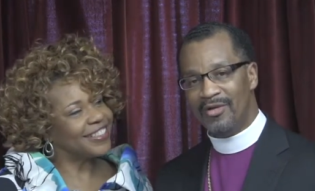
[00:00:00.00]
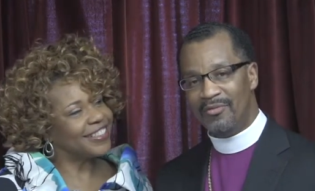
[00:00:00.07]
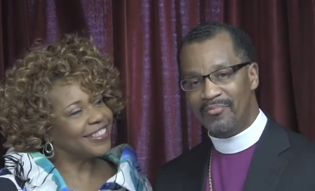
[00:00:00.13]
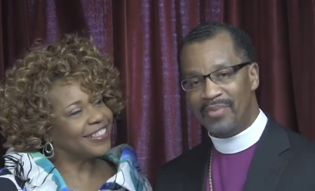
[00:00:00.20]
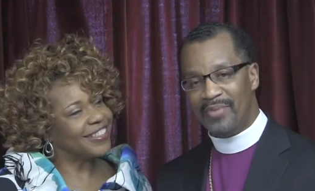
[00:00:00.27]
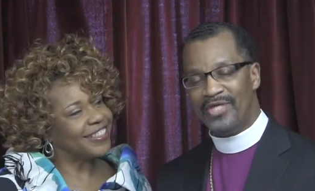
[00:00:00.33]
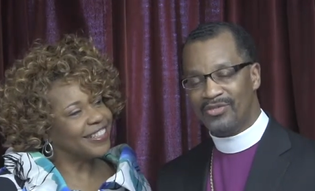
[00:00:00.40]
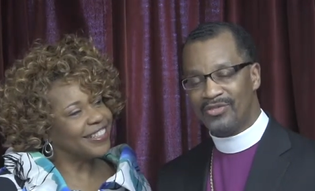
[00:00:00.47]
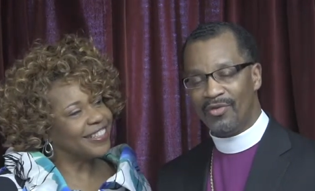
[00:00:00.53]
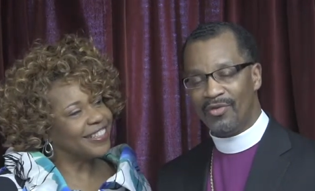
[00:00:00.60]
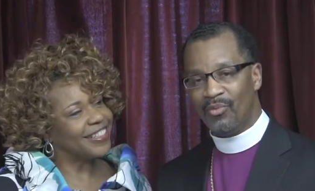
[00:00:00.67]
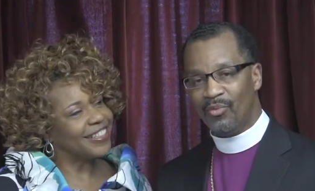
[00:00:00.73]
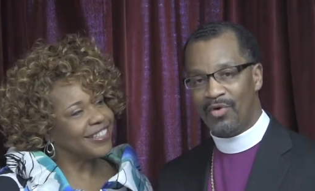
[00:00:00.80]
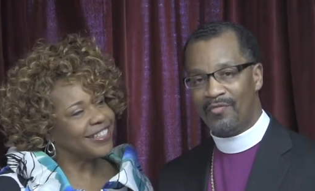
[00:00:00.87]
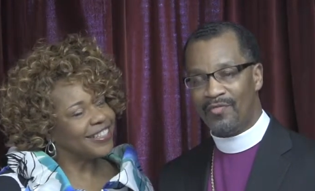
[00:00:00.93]
Speaker 1: based on
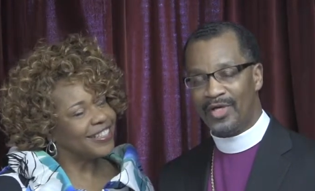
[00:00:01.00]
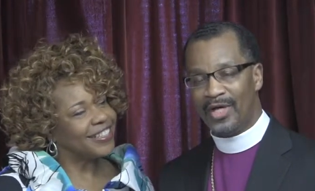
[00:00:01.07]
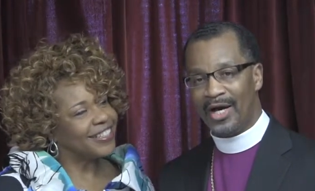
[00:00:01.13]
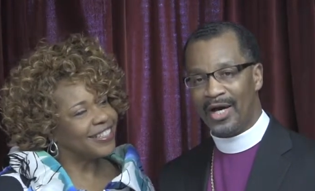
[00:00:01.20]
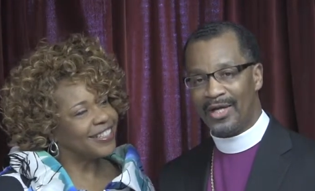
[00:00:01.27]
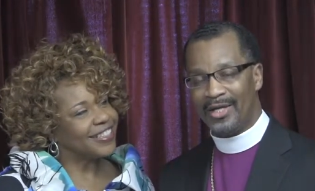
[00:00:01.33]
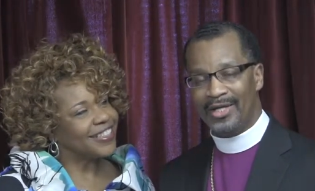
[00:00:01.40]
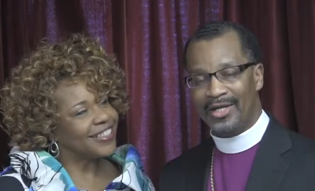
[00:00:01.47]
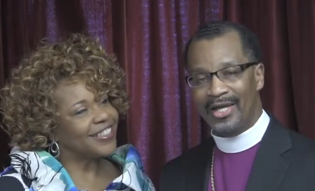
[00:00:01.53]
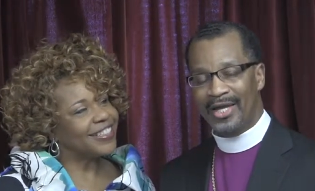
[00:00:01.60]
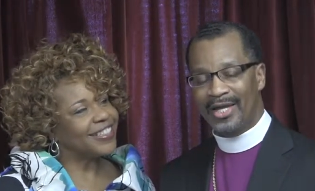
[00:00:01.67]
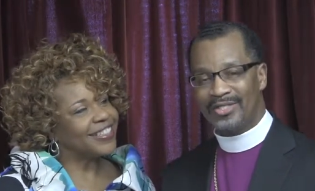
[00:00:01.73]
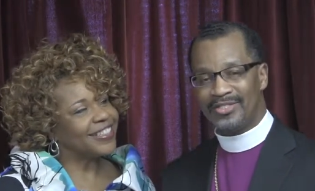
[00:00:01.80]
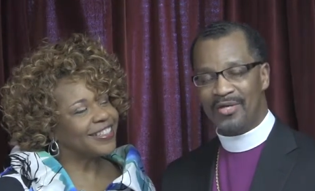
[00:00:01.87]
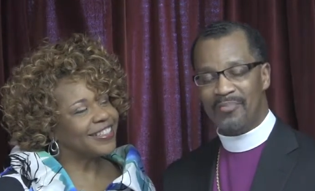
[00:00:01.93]
the Word of God.
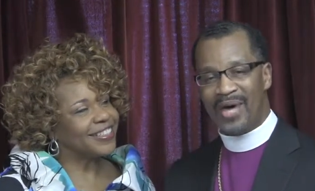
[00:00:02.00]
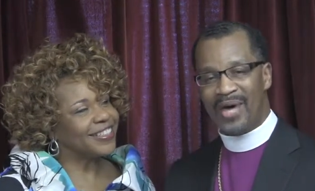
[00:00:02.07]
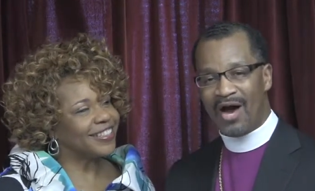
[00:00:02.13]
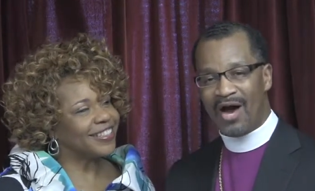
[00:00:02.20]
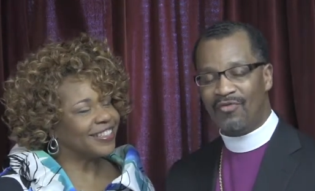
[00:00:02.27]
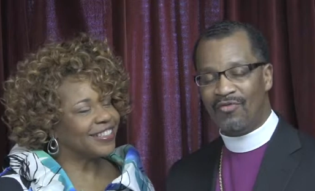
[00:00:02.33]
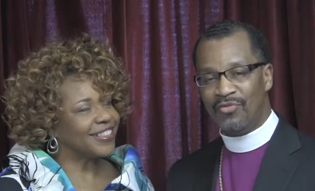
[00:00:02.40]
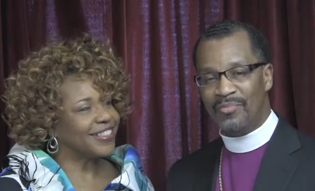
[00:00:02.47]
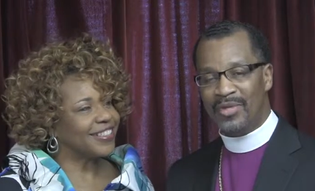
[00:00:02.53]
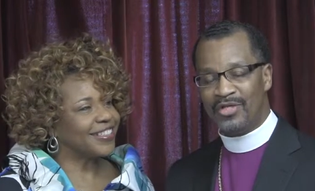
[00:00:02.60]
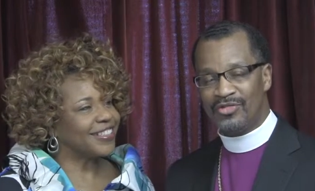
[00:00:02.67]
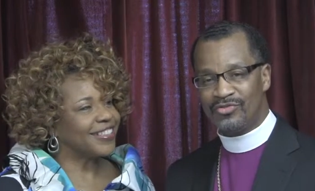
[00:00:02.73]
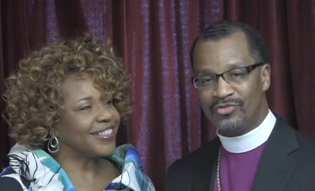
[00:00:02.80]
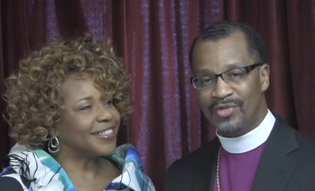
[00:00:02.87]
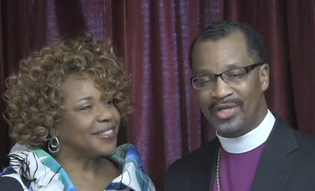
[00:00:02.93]
It is a powerful
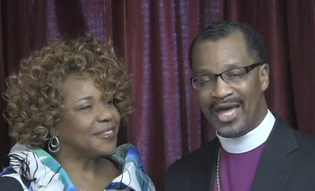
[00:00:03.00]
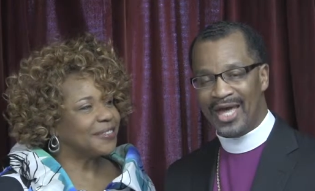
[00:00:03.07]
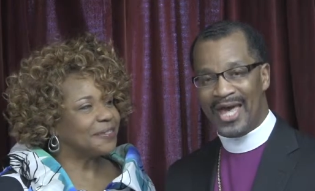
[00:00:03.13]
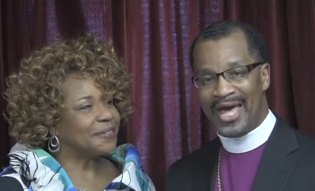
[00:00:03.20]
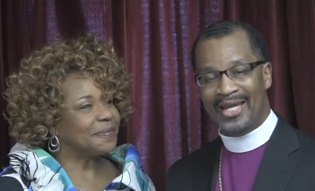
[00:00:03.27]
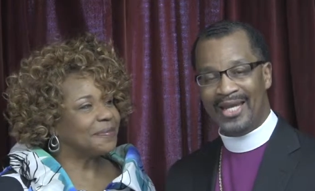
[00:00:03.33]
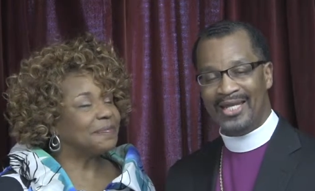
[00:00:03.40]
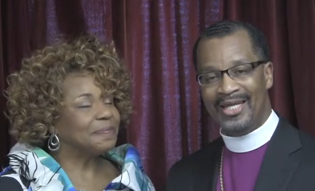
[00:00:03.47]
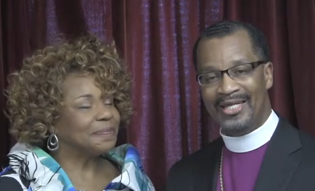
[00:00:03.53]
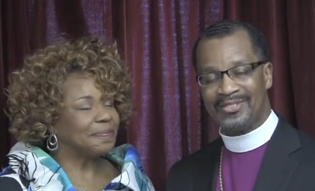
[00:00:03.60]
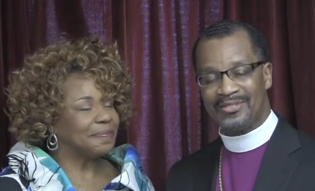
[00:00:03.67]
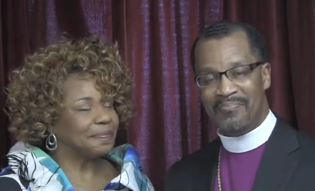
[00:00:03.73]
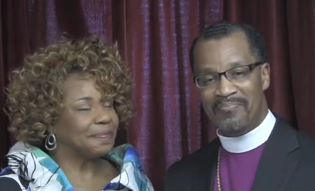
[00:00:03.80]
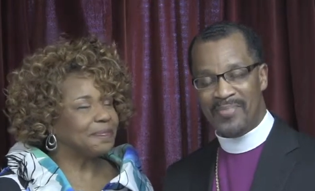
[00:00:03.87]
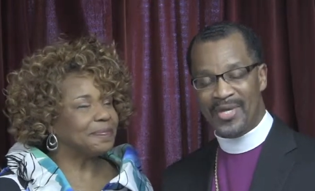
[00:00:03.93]
ministry, and it
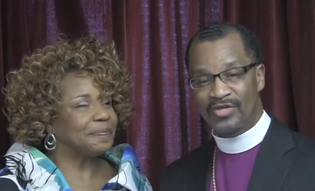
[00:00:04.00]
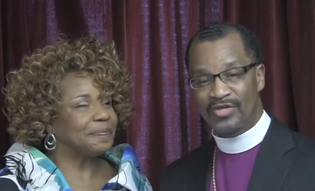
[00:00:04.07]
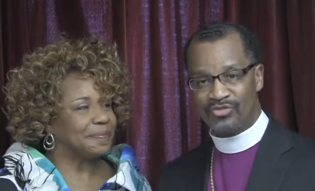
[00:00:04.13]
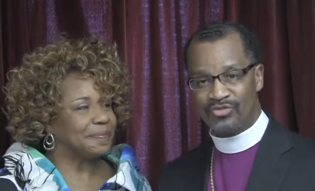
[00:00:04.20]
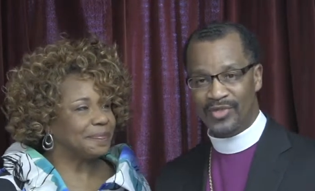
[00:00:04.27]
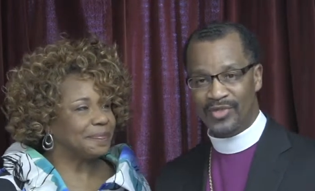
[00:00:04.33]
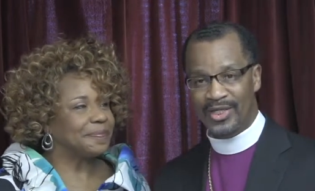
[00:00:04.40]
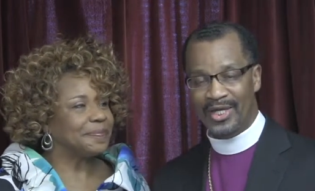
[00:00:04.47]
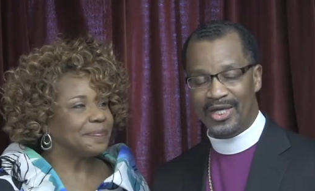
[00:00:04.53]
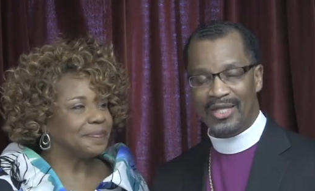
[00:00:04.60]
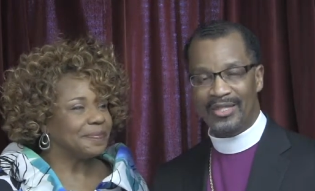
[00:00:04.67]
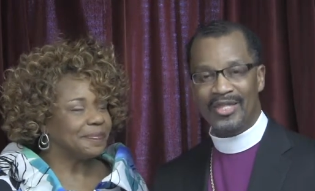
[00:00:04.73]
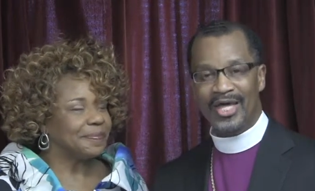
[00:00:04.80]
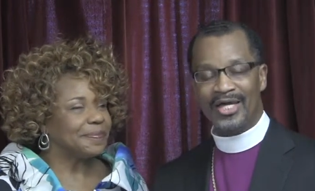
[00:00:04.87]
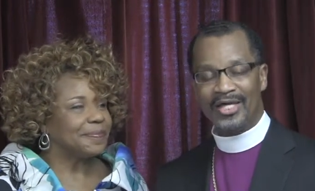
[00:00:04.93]
is a ministry
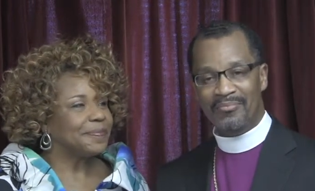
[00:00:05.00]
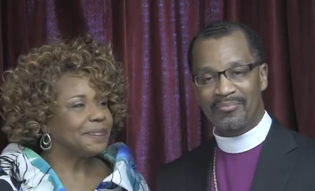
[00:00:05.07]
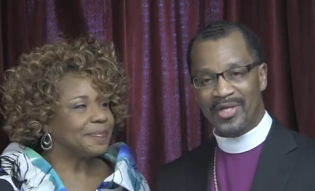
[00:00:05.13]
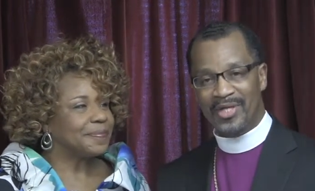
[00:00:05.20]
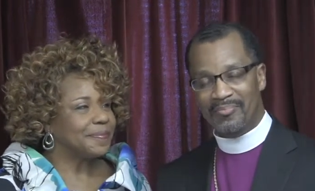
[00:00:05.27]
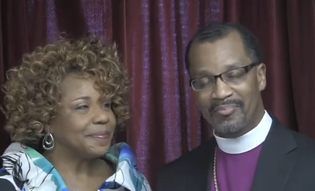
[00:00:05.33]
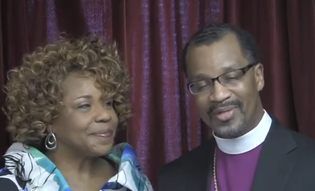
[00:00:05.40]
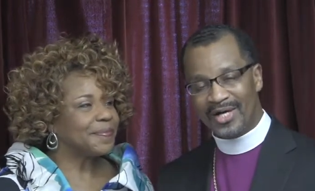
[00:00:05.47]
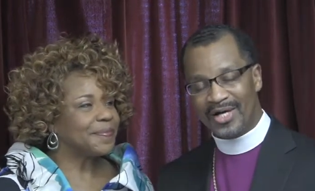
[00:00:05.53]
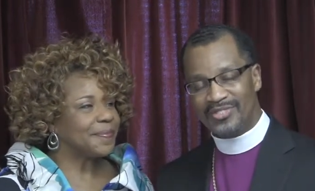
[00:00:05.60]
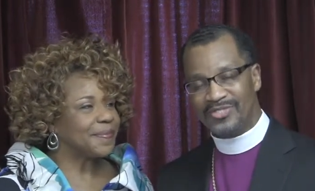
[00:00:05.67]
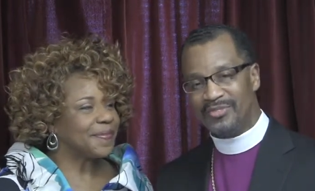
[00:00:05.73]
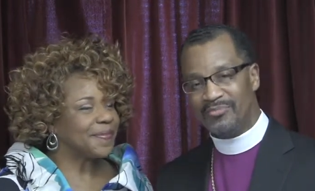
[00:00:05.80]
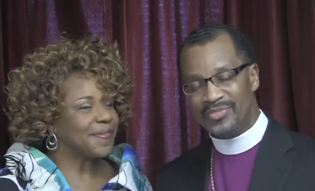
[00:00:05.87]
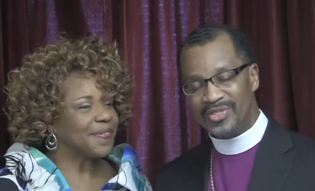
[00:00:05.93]
that can be
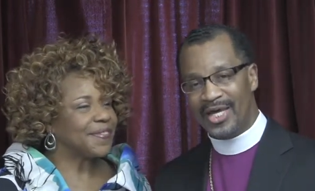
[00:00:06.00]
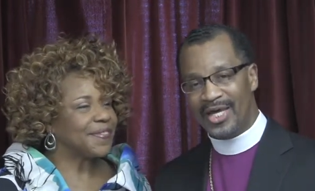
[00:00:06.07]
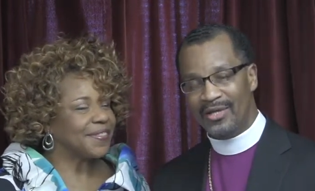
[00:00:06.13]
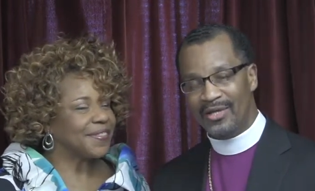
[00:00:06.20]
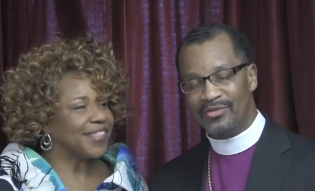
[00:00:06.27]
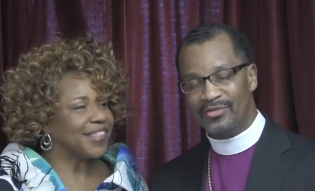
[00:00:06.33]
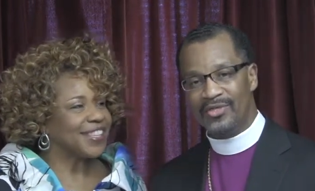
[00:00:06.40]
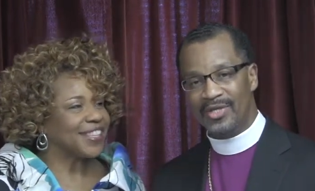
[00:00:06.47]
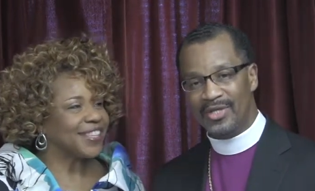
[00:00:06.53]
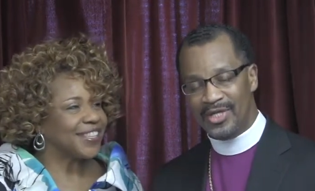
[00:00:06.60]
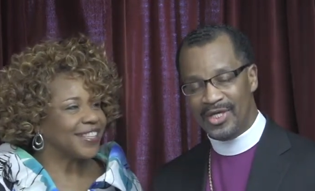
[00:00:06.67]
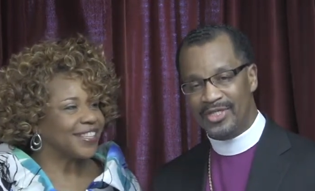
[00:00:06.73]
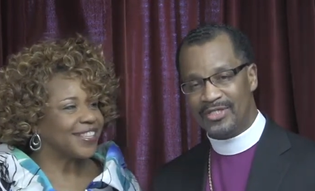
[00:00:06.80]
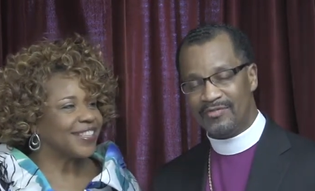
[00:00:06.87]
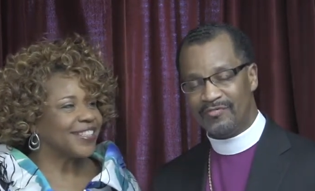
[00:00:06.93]
custom tailored to the
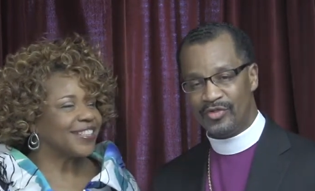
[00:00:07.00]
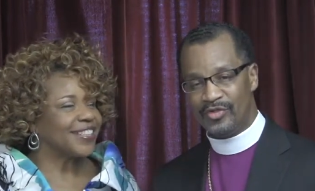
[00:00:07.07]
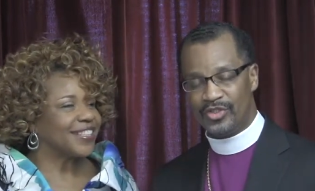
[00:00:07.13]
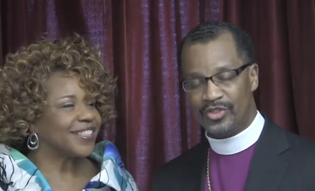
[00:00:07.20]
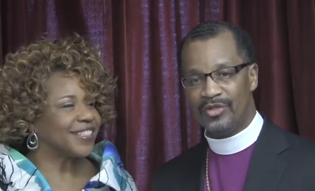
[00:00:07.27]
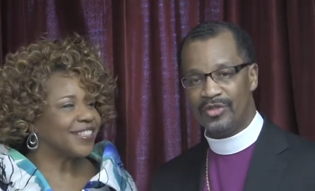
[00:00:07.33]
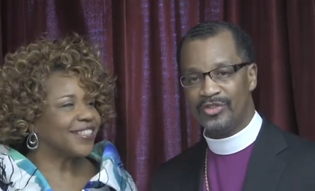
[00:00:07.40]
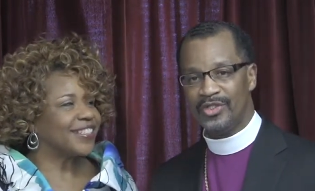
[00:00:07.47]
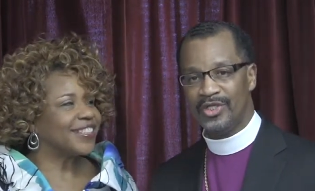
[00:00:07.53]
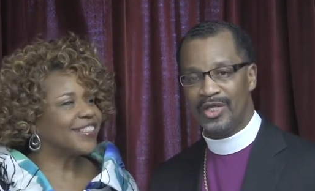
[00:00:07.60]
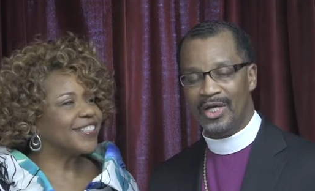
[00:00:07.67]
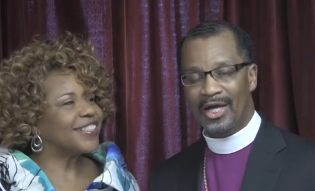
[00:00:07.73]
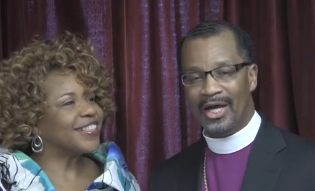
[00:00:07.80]
needs of your church.